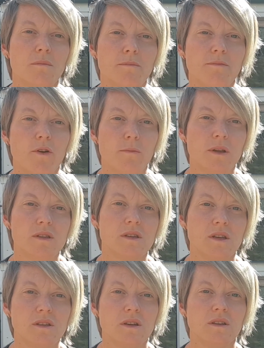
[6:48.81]
from being
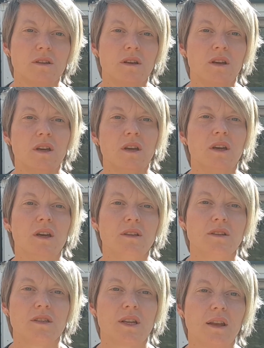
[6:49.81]
seated
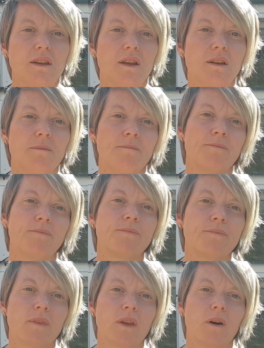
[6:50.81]
into standing.
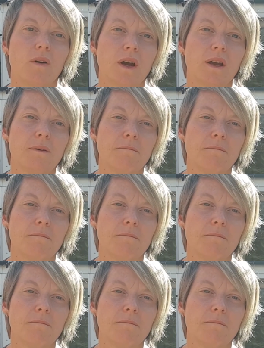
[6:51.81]
Okay,